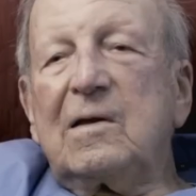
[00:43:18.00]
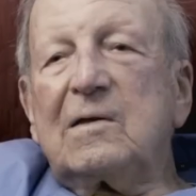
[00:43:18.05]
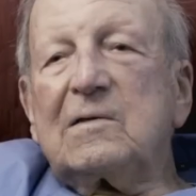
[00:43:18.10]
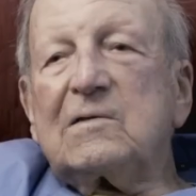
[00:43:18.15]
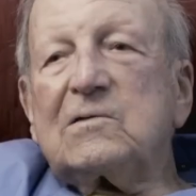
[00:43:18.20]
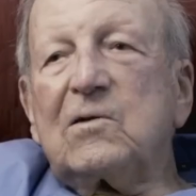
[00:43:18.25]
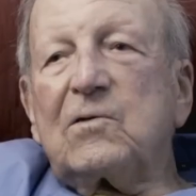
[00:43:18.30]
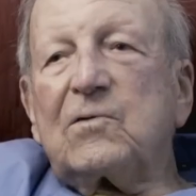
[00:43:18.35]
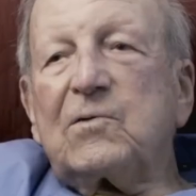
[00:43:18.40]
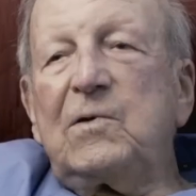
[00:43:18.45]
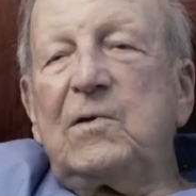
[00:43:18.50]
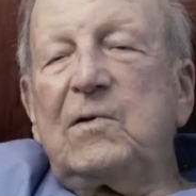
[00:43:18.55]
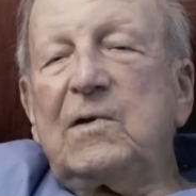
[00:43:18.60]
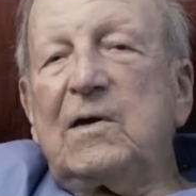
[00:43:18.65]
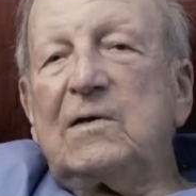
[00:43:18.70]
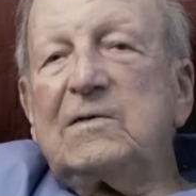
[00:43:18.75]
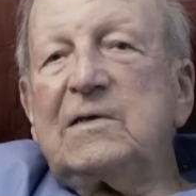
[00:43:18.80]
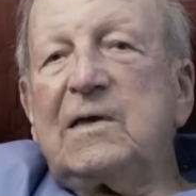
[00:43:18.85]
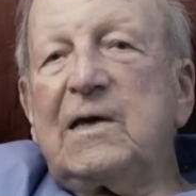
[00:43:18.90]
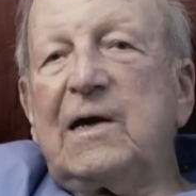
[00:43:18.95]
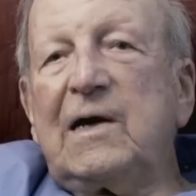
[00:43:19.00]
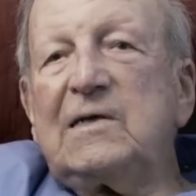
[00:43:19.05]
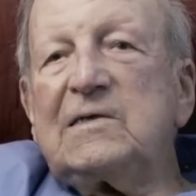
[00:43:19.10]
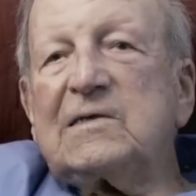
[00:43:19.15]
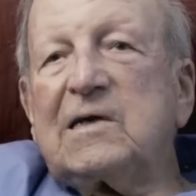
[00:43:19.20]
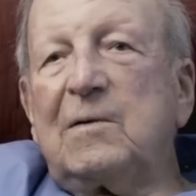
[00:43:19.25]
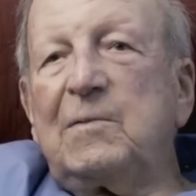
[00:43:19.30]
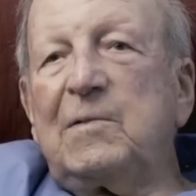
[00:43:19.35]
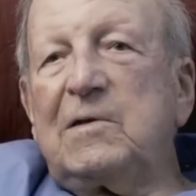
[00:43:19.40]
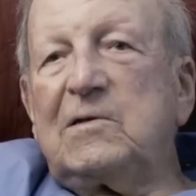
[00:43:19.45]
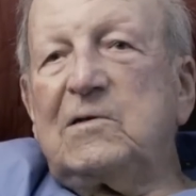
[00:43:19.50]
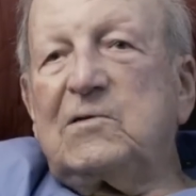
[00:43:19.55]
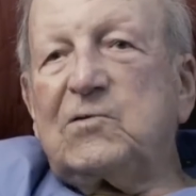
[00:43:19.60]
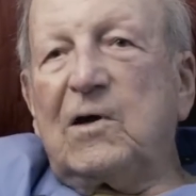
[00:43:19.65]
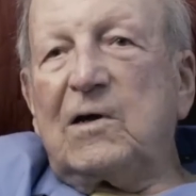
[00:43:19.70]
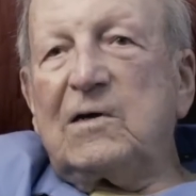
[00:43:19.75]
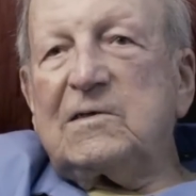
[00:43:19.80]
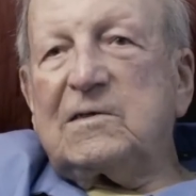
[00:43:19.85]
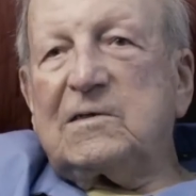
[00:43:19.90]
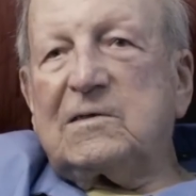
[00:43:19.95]
So 3,000 guys come in
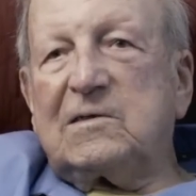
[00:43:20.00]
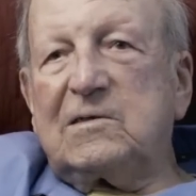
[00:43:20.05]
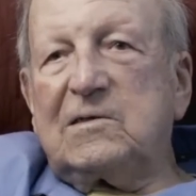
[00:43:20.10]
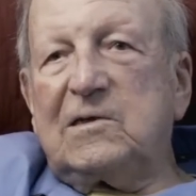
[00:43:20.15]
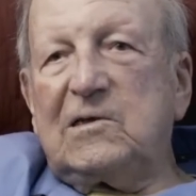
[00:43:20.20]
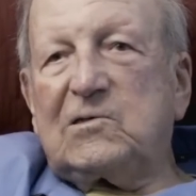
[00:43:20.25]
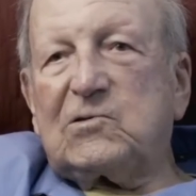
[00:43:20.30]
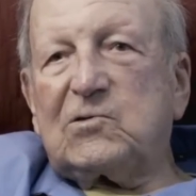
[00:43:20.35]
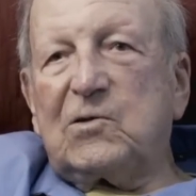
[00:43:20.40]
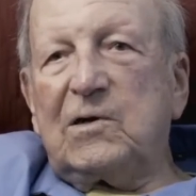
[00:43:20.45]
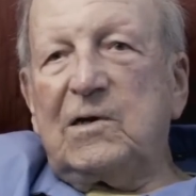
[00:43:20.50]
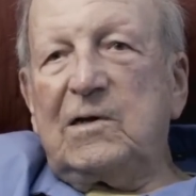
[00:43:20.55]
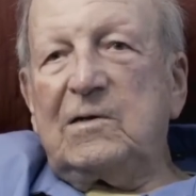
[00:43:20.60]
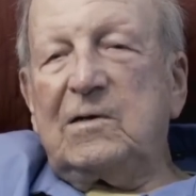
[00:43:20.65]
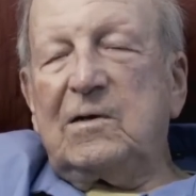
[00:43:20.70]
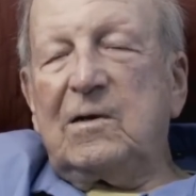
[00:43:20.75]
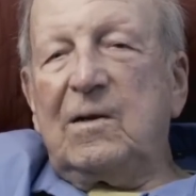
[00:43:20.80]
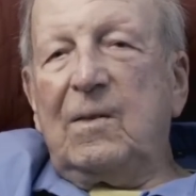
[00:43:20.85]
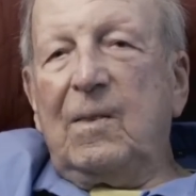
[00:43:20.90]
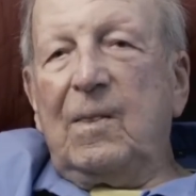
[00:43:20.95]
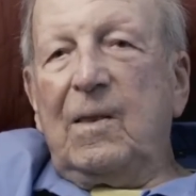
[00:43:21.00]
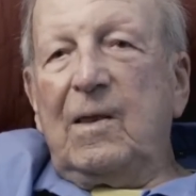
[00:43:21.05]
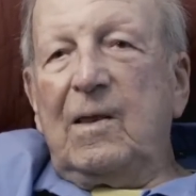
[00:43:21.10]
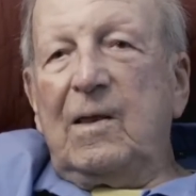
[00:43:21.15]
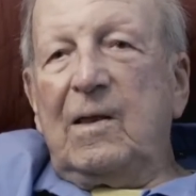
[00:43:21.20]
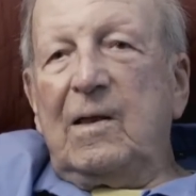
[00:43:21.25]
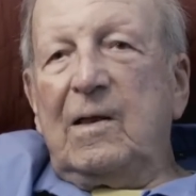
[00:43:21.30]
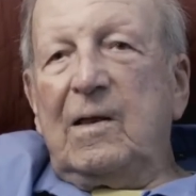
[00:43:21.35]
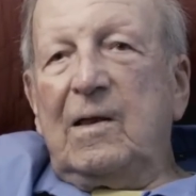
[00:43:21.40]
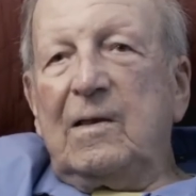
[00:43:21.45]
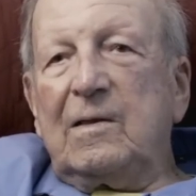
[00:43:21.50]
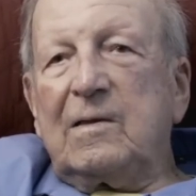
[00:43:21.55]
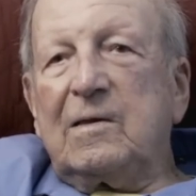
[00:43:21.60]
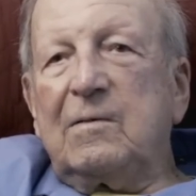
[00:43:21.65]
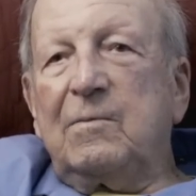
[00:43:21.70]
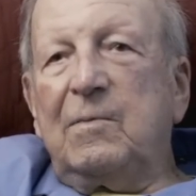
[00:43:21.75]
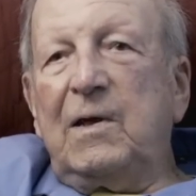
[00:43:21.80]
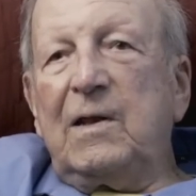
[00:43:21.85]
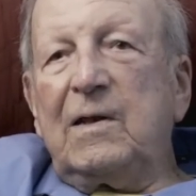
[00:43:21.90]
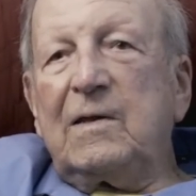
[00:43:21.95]
trucks to Detroit.
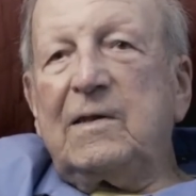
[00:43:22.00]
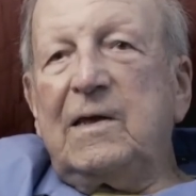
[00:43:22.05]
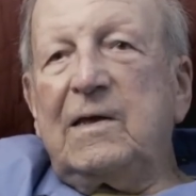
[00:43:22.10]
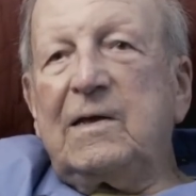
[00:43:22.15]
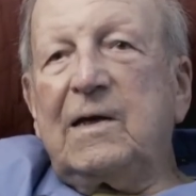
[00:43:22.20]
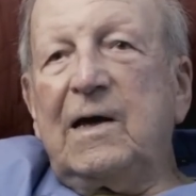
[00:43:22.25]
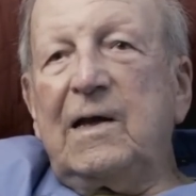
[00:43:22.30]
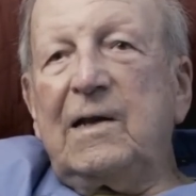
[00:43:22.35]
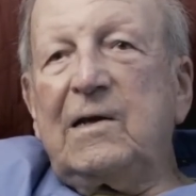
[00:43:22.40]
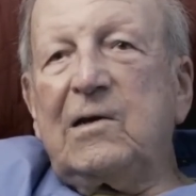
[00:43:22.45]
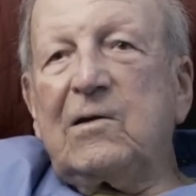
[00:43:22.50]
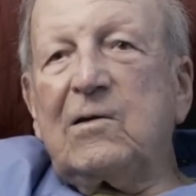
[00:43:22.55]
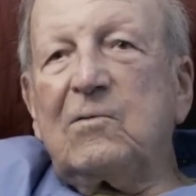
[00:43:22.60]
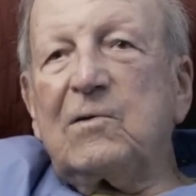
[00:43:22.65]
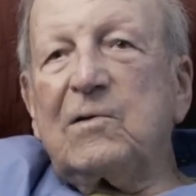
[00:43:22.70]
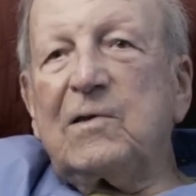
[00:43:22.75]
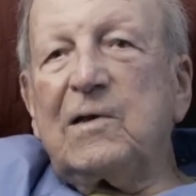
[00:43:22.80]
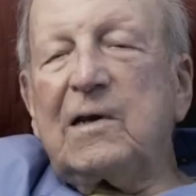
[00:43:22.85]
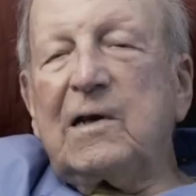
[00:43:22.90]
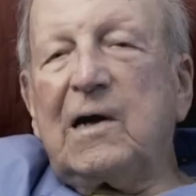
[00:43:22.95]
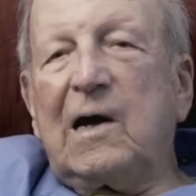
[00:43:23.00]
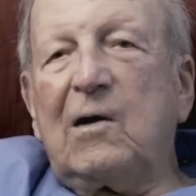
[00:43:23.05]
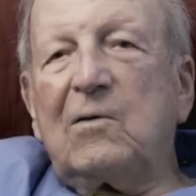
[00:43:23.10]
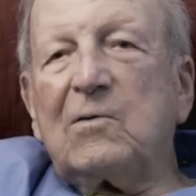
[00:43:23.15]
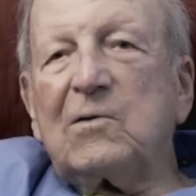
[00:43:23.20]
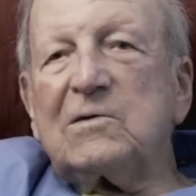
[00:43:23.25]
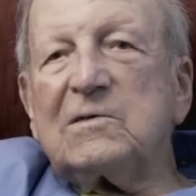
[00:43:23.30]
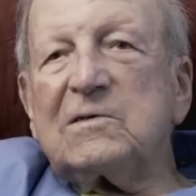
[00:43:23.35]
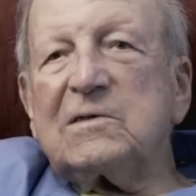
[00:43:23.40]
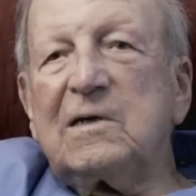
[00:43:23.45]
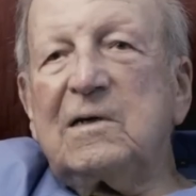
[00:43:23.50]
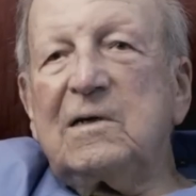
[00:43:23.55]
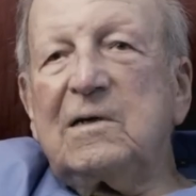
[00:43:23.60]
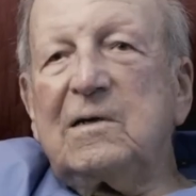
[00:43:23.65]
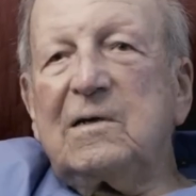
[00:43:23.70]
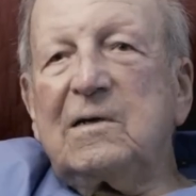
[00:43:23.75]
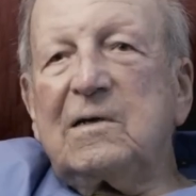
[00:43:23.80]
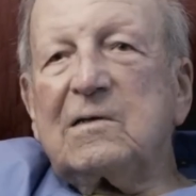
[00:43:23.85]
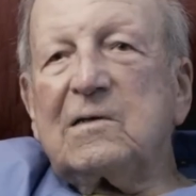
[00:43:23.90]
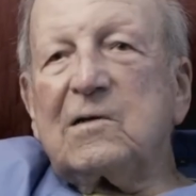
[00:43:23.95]
The minute they got here, within hours,
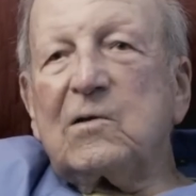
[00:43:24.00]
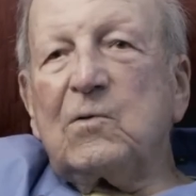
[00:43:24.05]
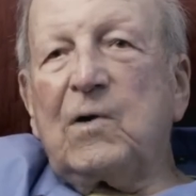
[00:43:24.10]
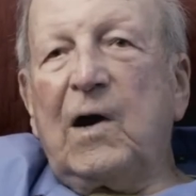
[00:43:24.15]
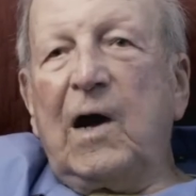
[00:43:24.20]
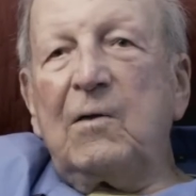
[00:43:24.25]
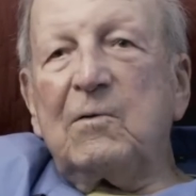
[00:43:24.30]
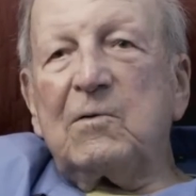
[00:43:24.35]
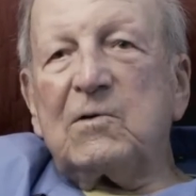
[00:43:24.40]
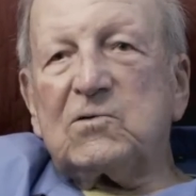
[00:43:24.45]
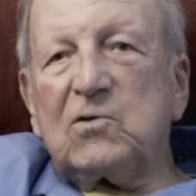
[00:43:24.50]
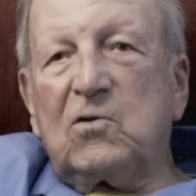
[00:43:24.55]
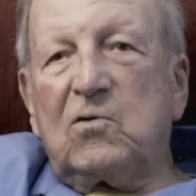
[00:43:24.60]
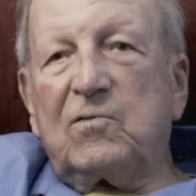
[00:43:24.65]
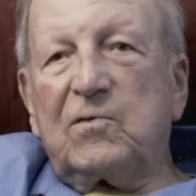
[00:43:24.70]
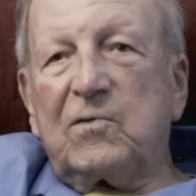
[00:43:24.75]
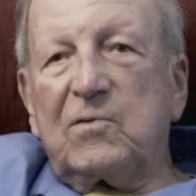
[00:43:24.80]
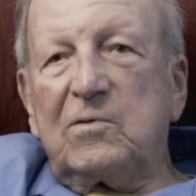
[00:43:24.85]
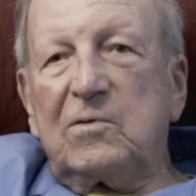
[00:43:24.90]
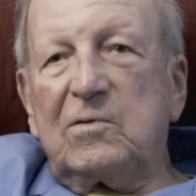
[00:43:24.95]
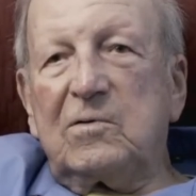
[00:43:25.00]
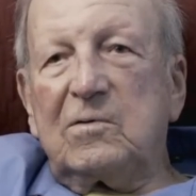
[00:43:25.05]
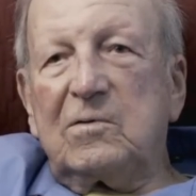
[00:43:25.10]
the riot was over.